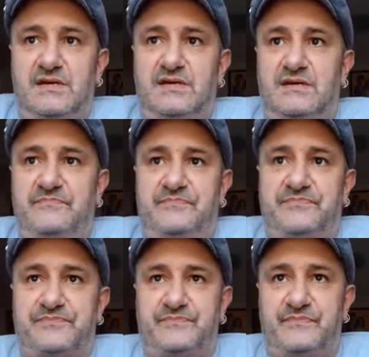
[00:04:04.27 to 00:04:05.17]
Um,
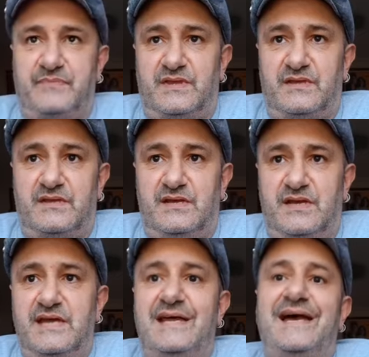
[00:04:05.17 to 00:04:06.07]

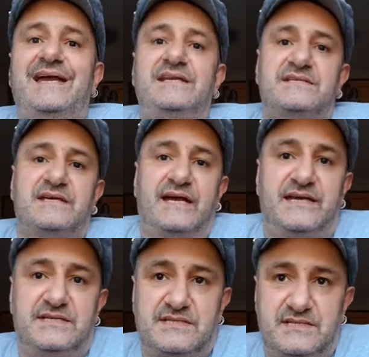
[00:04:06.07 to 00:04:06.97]
in Haney's
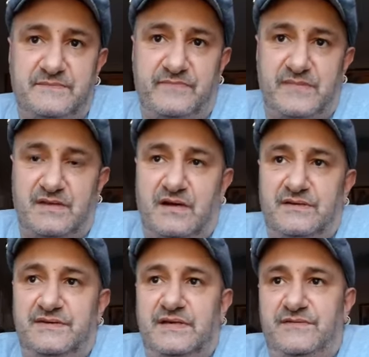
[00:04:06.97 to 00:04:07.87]
case, I
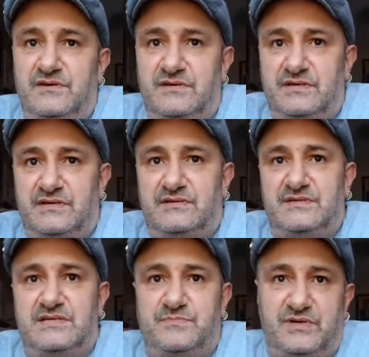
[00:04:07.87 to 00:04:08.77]
think if you look at
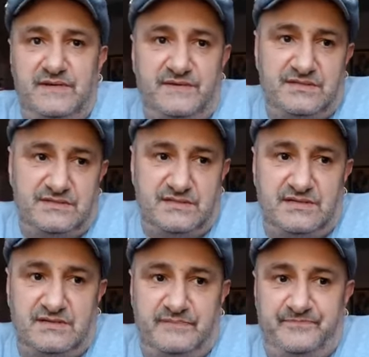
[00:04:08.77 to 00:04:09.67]
his previous
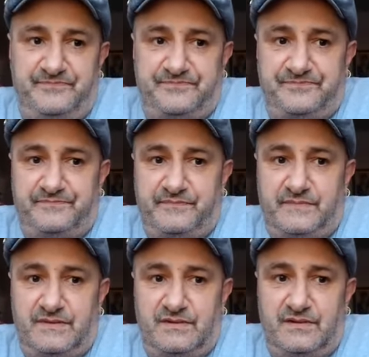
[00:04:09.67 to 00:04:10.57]
um,
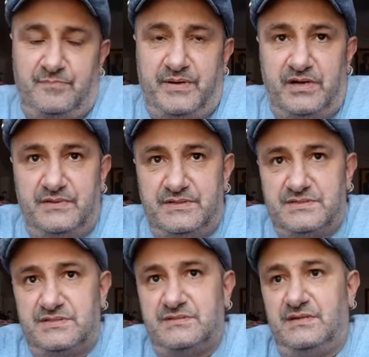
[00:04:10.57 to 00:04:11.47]

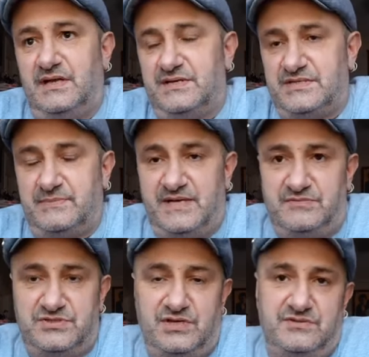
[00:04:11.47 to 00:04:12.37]
opponents, last time out it
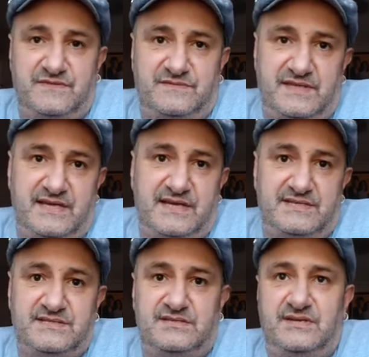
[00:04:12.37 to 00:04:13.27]
was Joseph
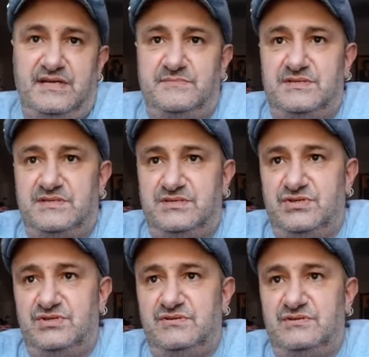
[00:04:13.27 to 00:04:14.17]
Diaz, unanimous
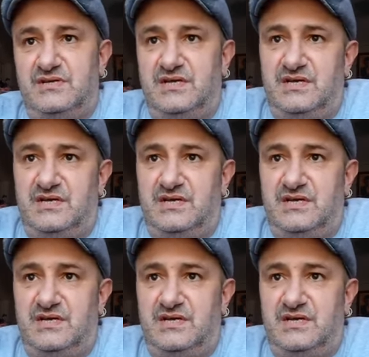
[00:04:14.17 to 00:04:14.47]
decision